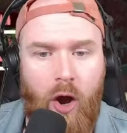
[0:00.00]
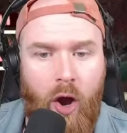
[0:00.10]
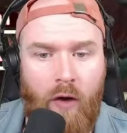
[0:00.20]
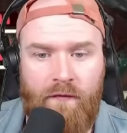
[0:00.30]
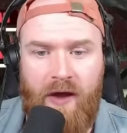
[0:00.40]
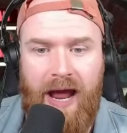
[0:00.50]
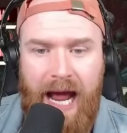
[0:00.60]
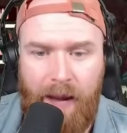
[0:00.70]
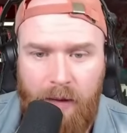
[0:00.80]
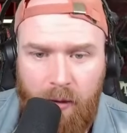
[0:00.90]
of
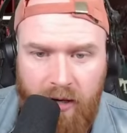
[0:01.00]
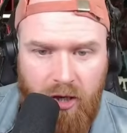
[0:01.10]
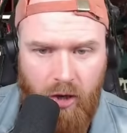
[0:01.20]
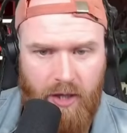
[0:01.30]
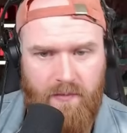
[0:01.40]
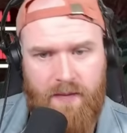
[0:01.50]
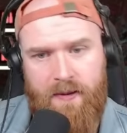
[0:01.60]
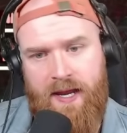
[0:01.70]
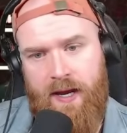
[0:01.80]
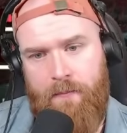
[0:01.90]
ammo economy
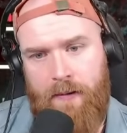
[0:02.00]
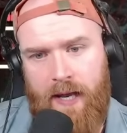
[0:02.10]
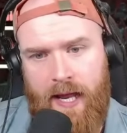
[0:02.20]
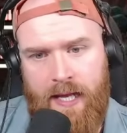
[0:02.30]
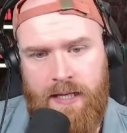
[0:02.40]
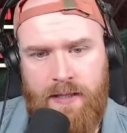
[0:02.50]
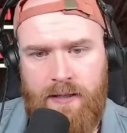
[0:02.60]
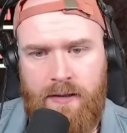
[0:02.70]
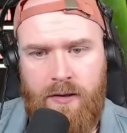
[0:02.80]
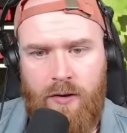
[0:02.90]
being at play
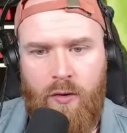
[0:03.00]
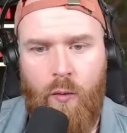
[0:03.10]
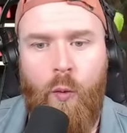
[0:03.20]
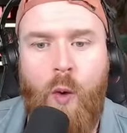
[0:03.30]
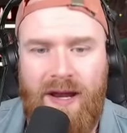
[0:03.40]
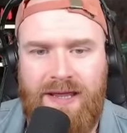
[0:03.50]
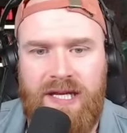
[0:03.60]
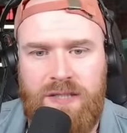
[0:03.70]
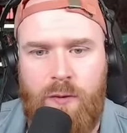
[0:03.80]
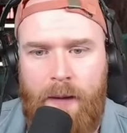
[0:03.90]
with
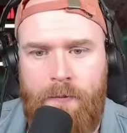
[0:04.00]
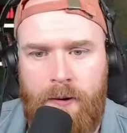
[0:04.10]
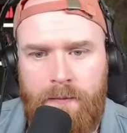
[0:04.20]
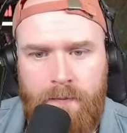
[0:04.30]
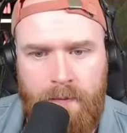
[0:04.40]
this weapon.